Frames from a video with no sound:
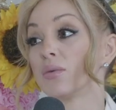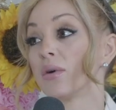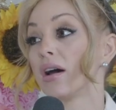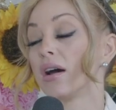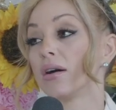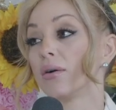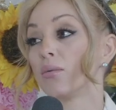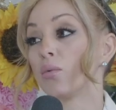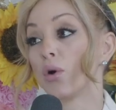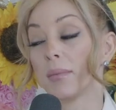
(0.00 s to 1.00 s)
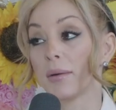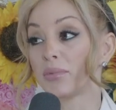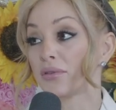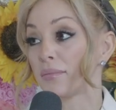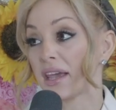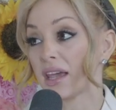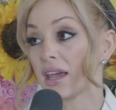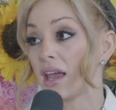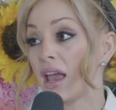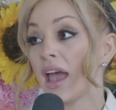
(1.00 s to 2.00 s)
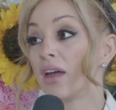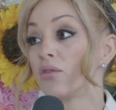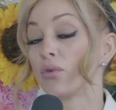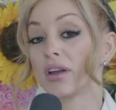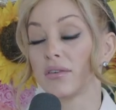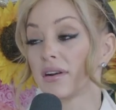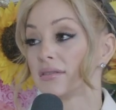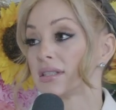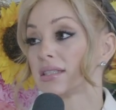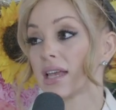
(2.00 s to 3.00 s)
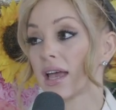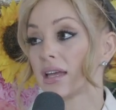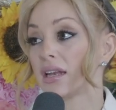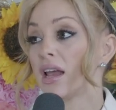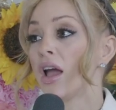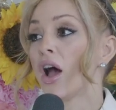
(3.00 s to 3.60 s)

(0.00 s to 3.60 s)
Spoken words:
and do a warm-up with me and run around the set.